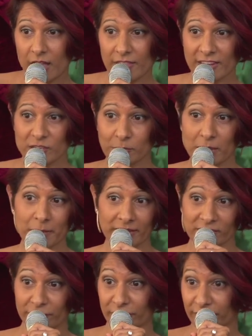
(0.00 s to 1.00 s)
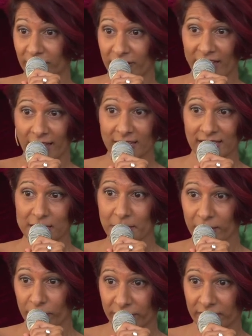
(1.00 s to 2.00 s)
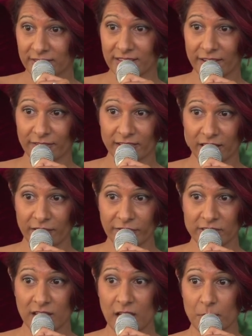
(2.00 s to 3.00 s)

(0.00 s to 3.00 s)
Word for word: And I do my best to fulfill that need and make her feel safe and loved